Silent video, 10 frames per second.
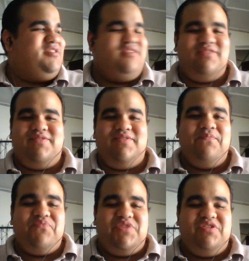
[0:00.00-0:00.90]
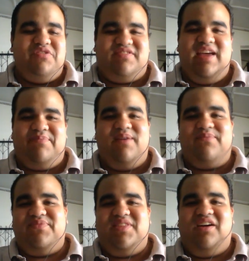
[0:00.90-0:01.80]
you you step
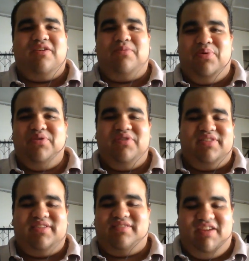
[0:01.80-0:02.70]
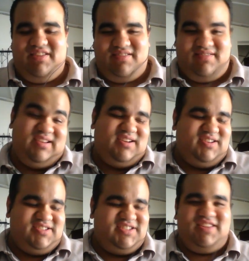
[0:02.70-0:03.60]
on dog poo on the street it's like
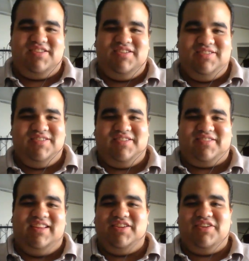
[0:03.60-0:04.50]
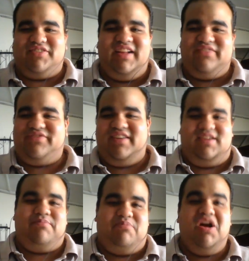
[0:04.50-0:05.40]
oh shit you just clean yourself and
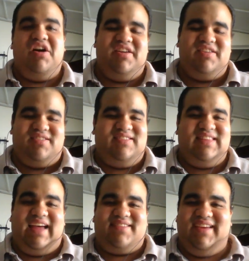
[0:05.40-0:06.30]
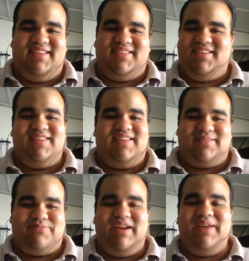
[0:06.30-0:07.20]
keep going that's it
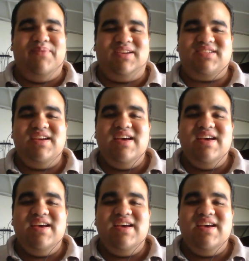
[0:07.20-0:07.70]
that's pretty much